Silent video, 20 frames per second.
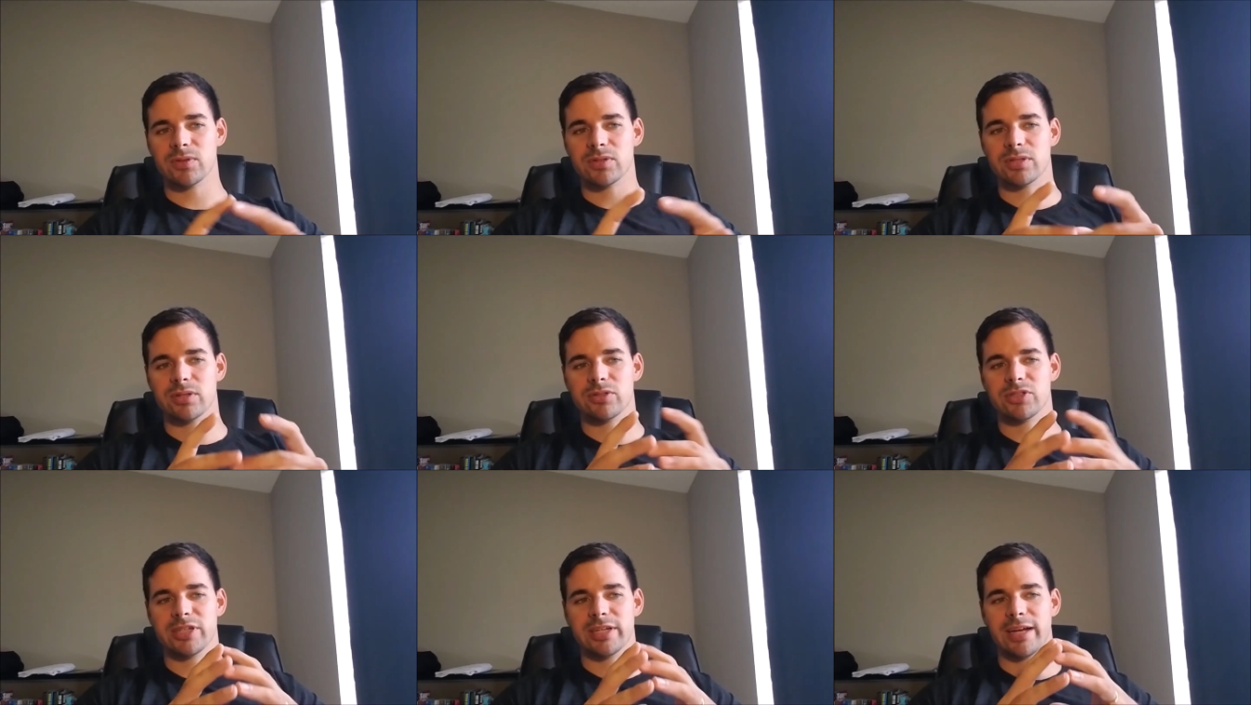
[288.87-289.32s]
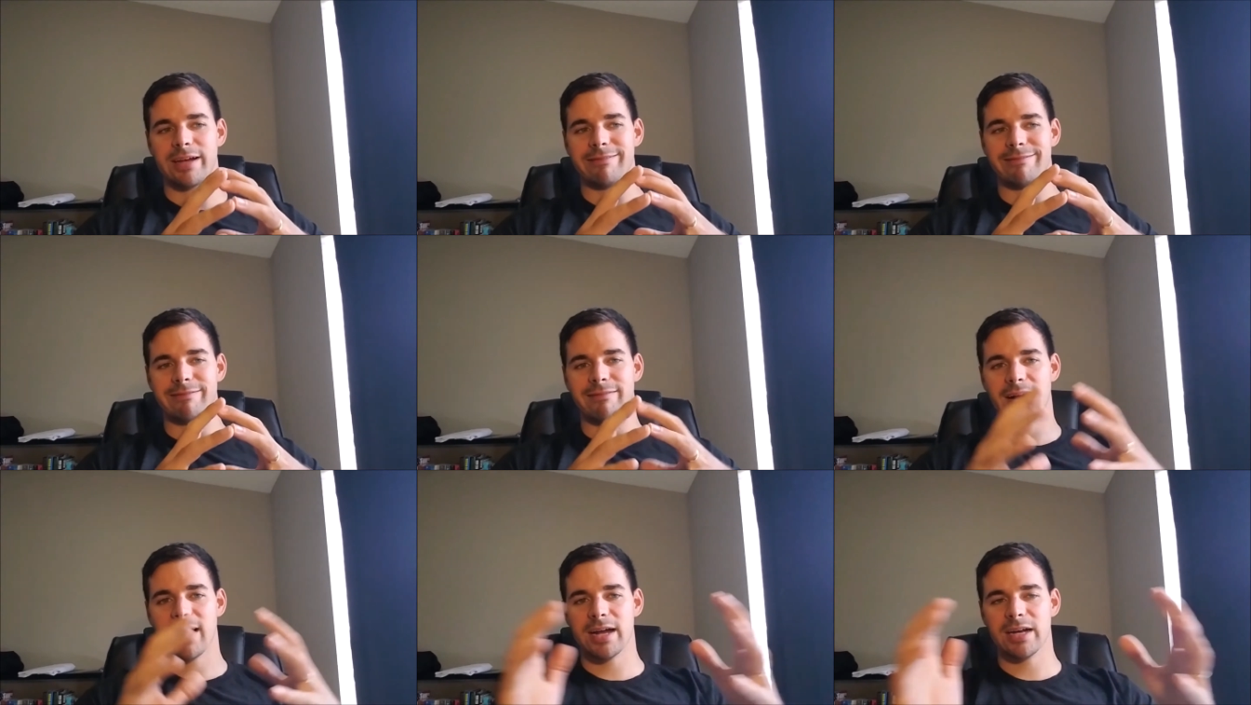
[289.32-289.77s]
searching a
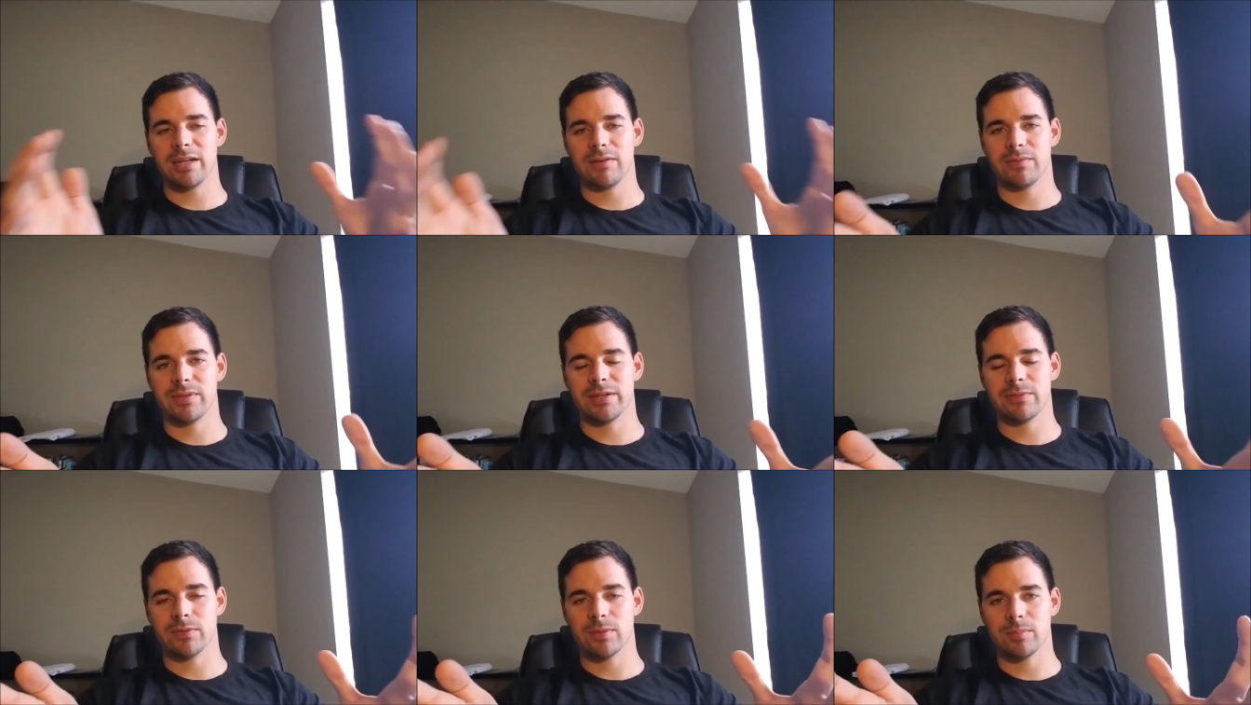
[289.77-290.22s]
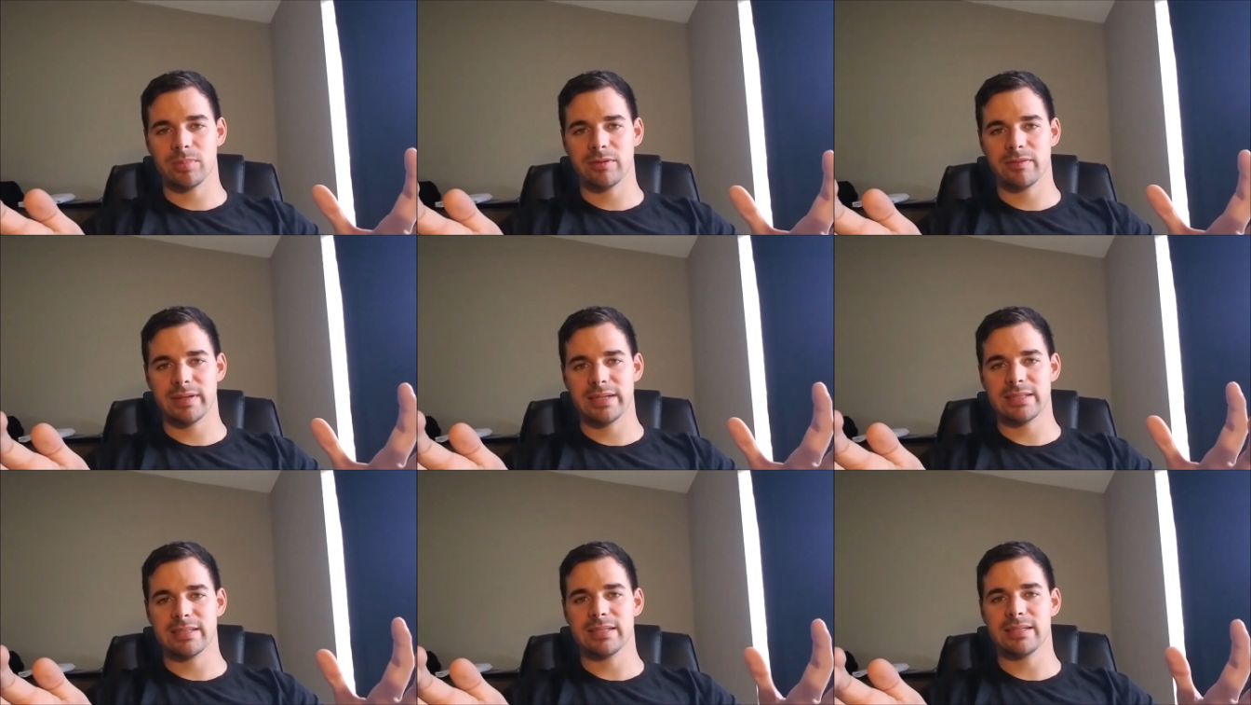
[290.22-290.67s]
lot of different
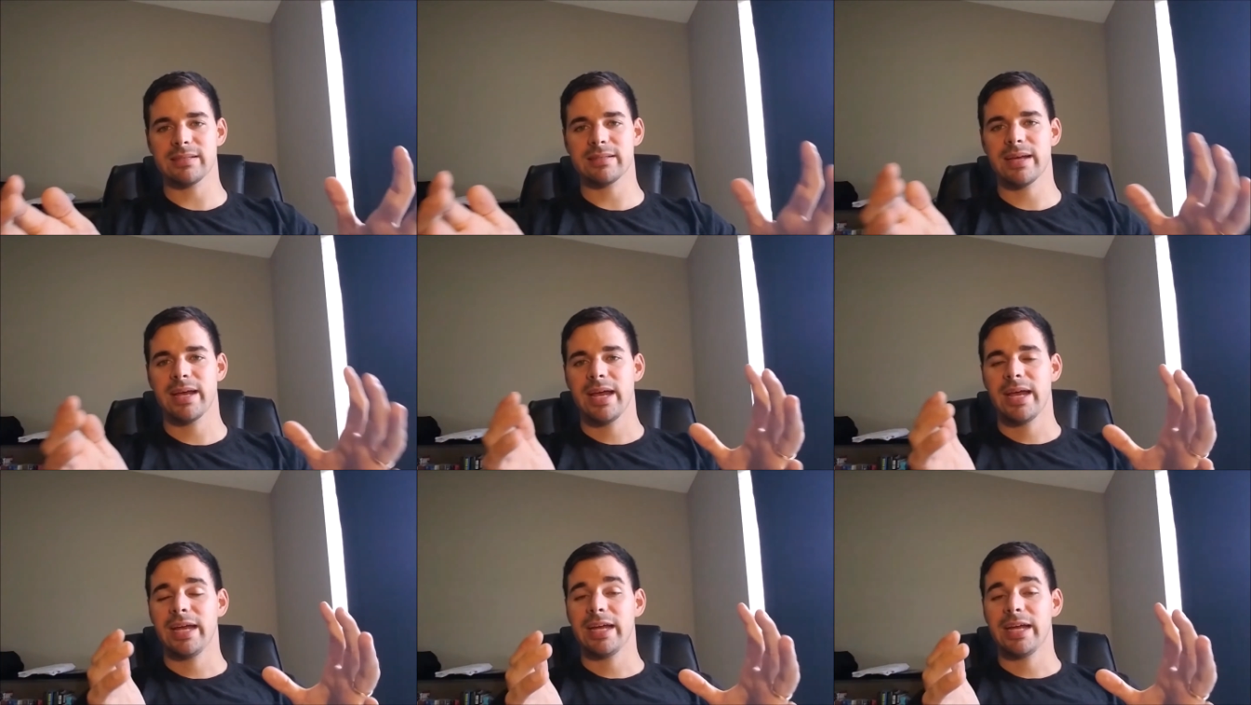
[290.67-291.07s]
places